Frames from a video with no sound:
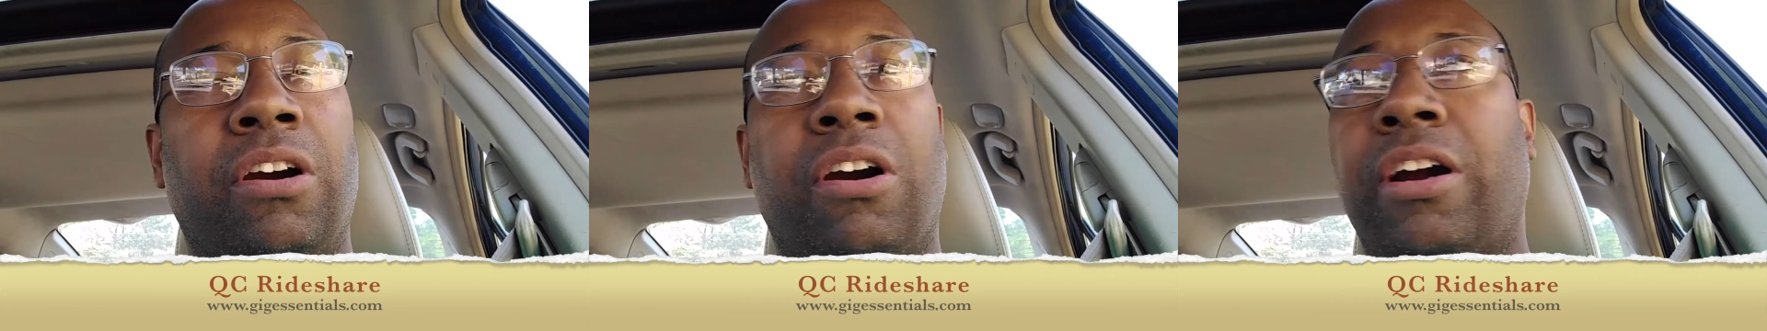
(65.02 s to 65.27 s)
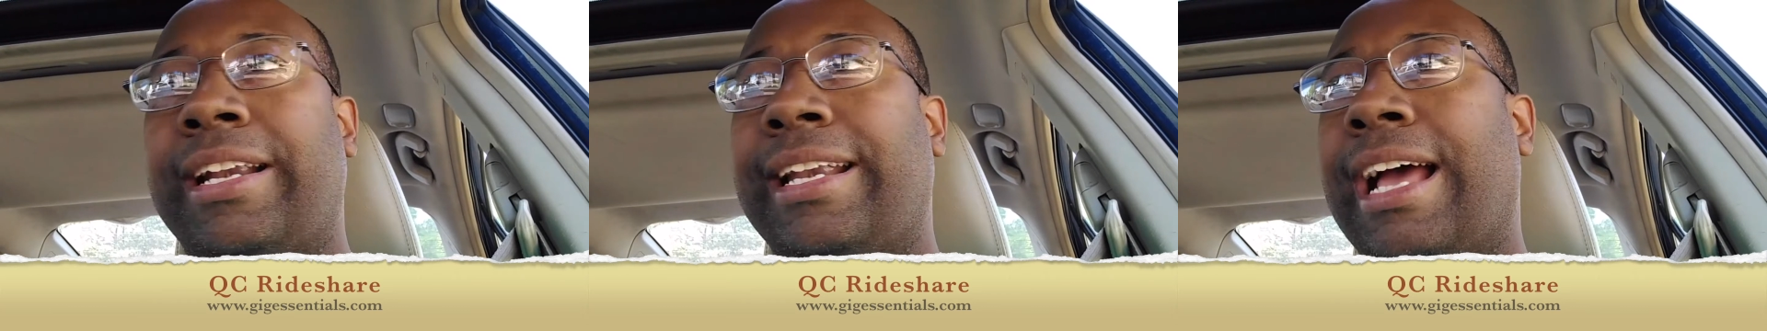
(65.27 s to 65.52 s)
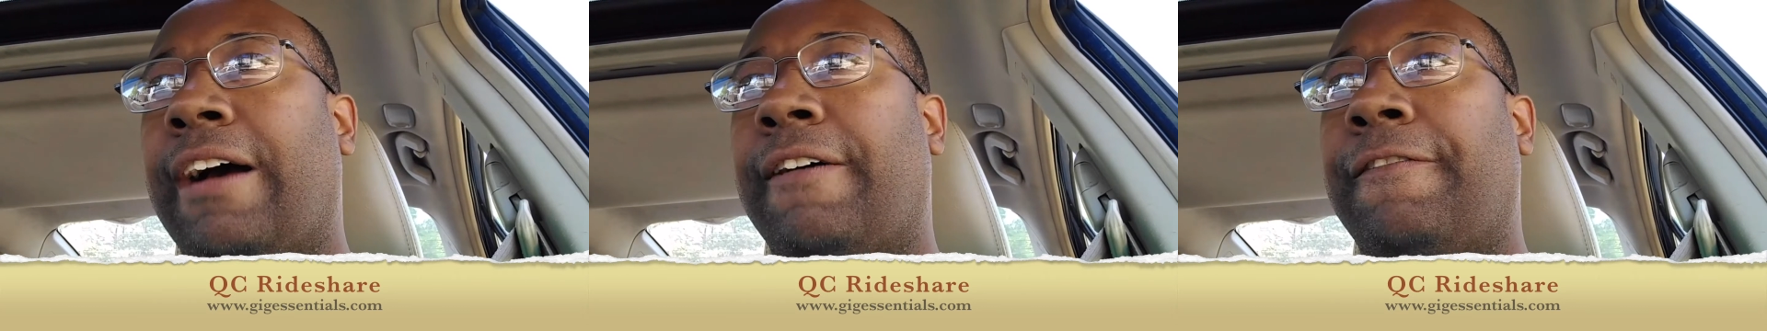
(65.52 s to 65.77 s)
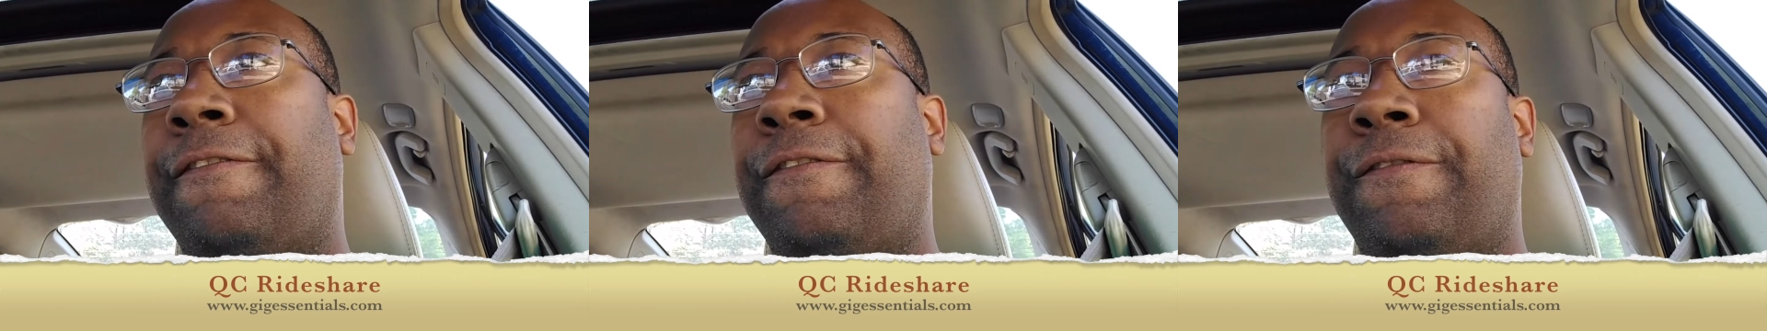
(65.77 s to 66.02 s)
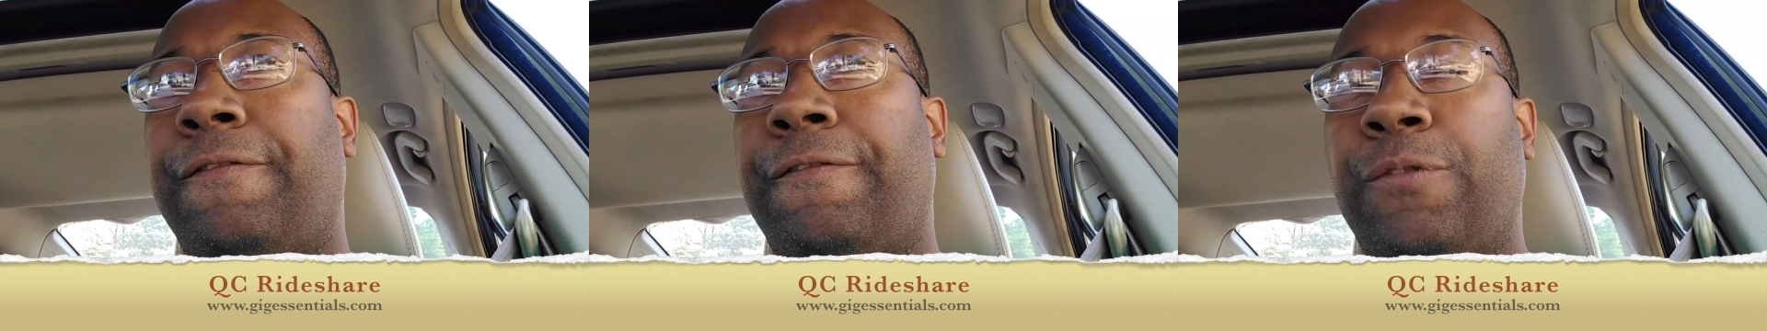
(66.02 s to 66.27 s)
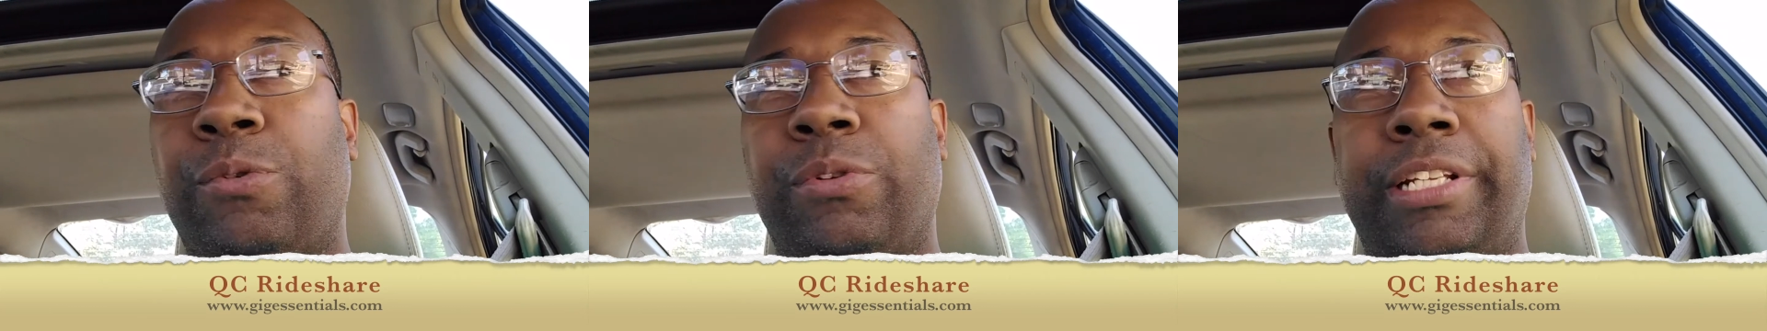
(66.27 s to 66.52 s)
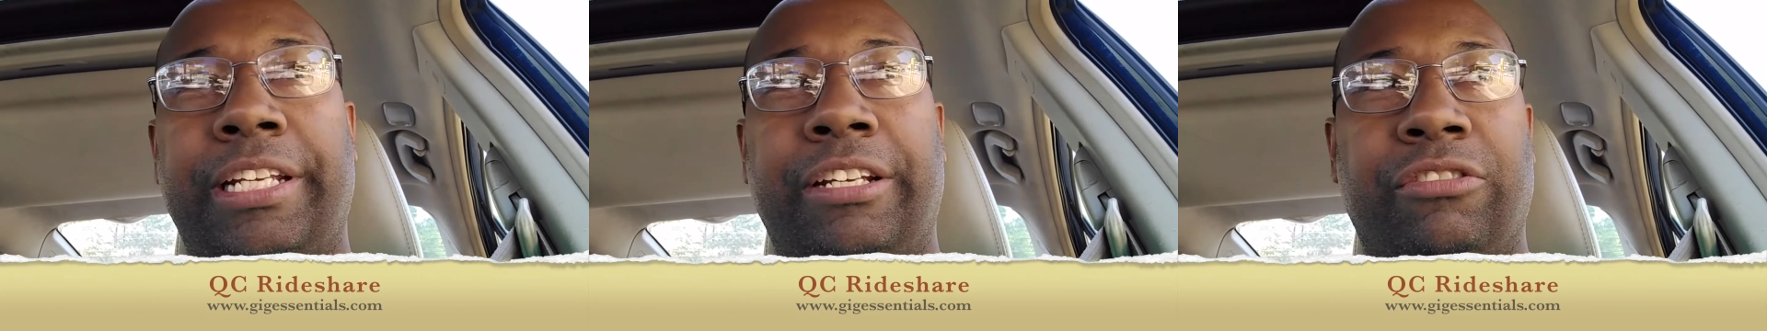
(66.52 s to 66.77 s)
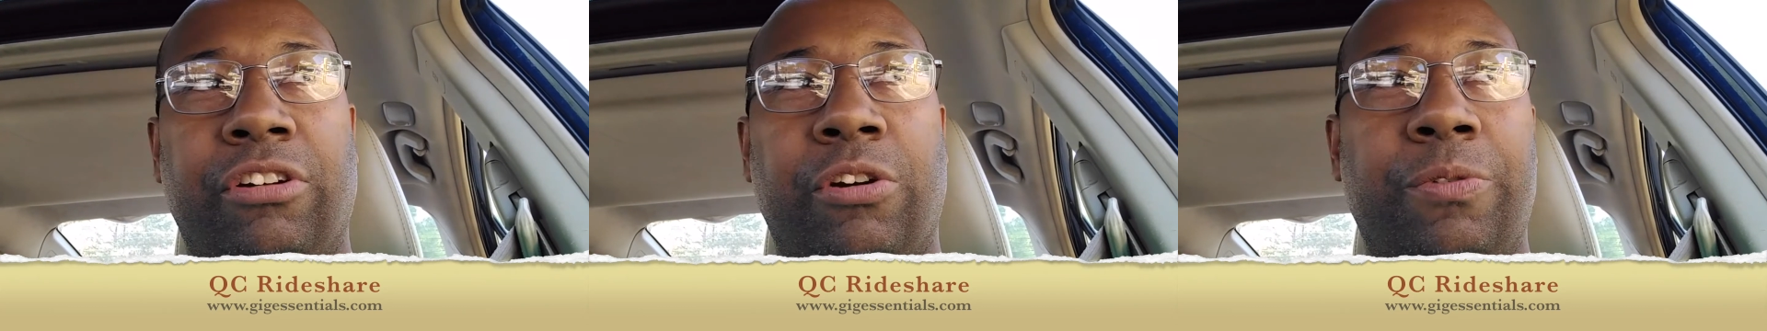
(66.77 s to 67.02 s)
are not fully
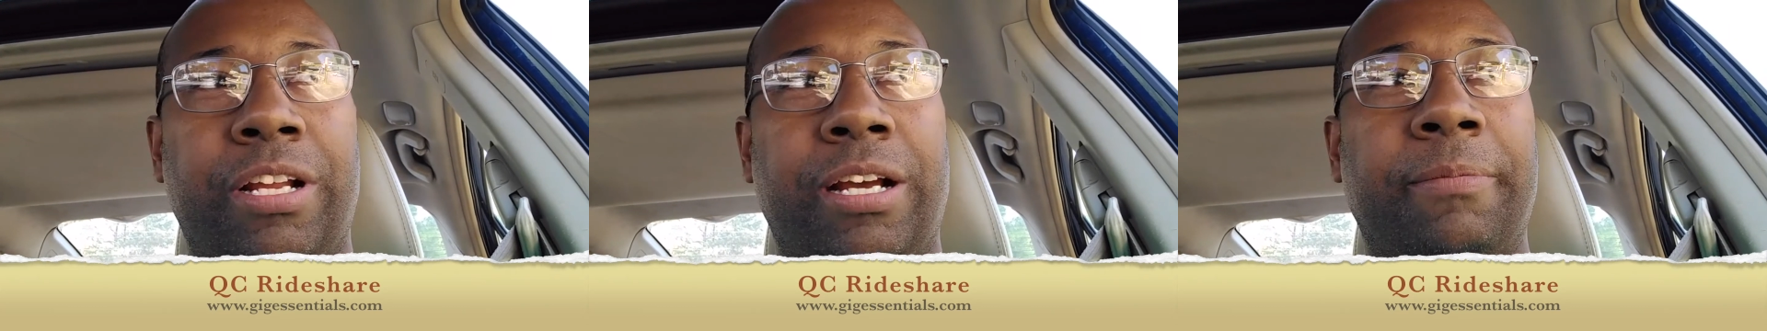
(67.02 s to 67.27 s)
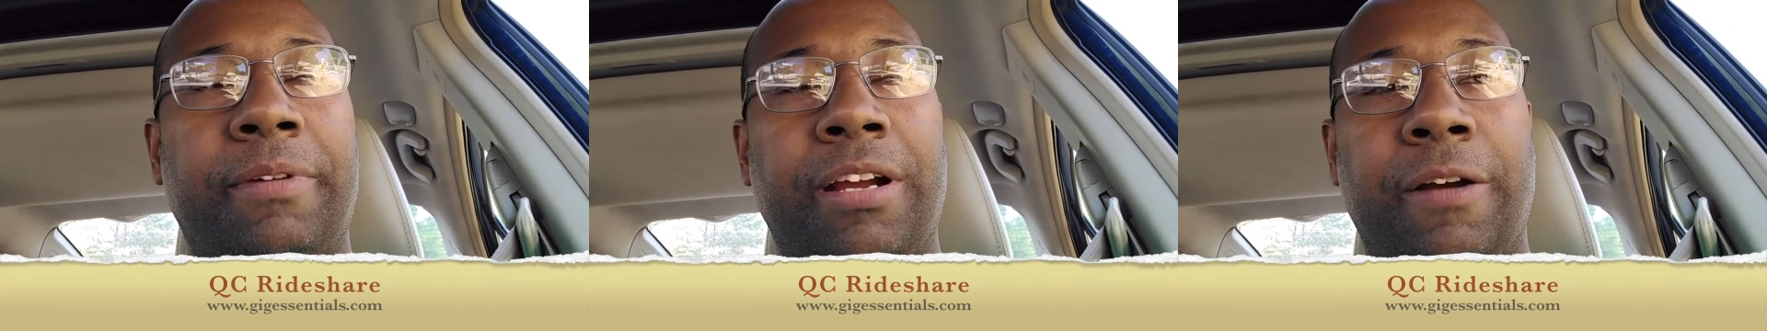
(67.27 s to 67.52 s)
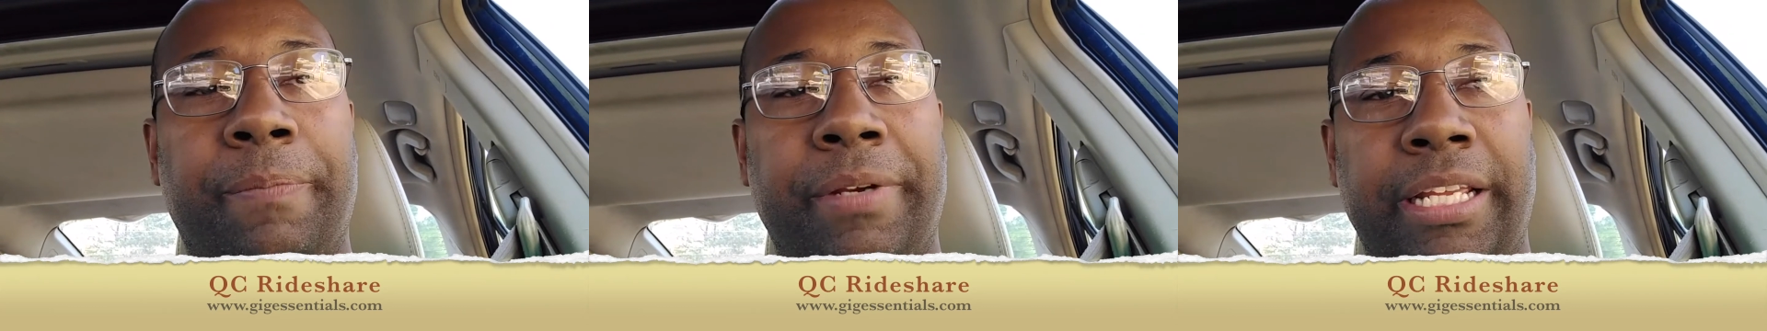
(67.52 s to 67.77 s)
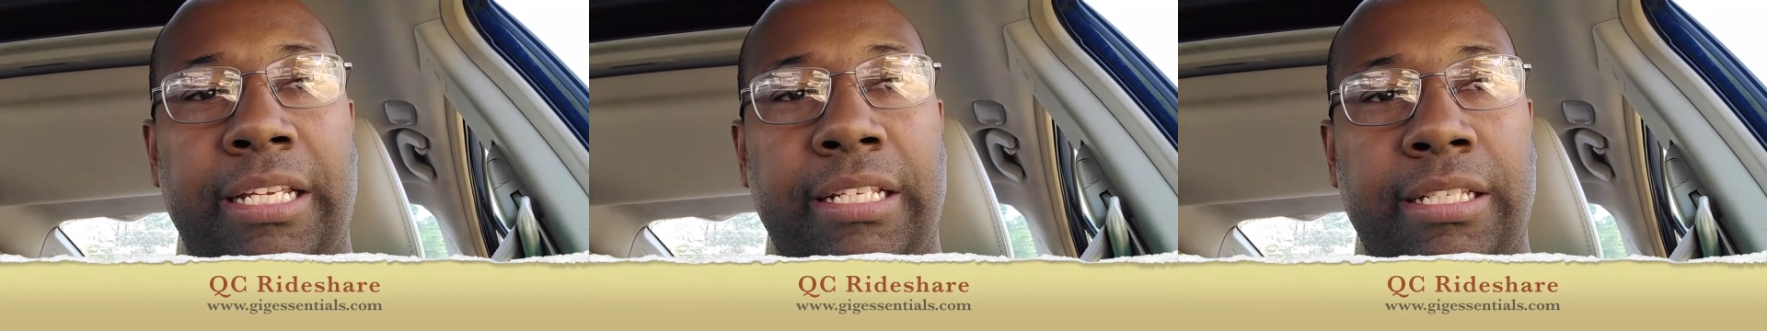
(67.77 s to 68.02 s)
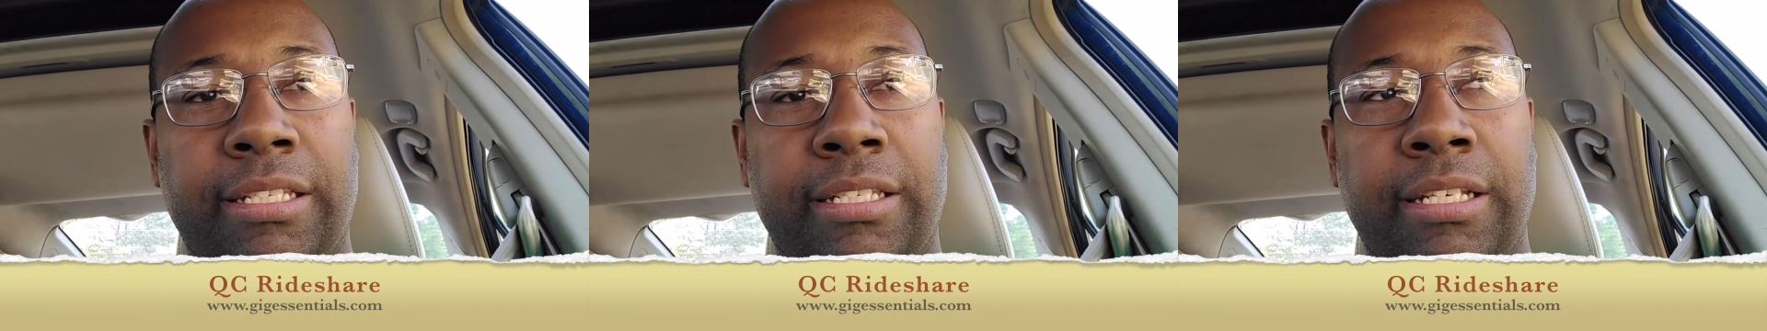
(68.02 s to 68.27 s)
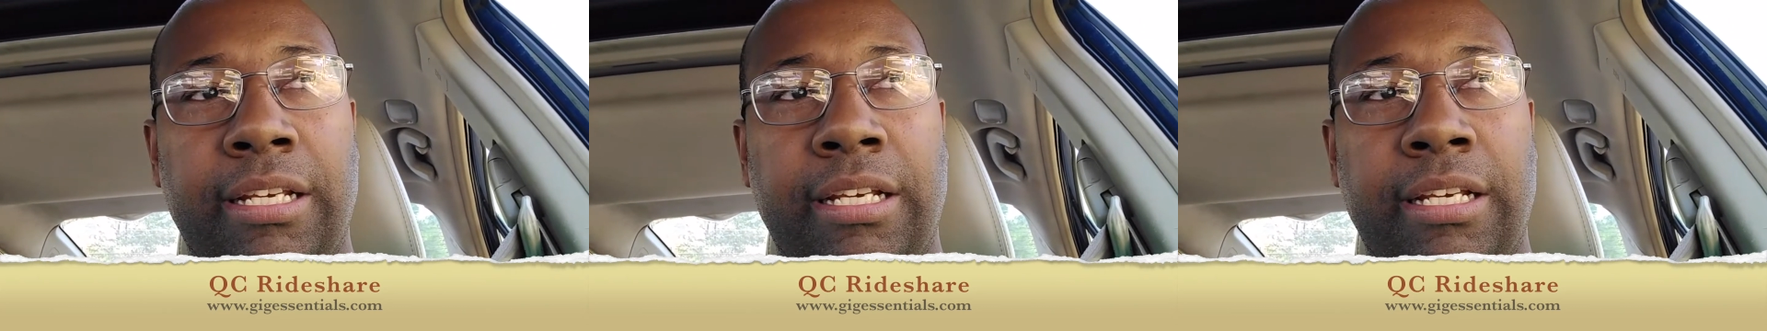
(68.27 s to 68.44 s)
grown up companies.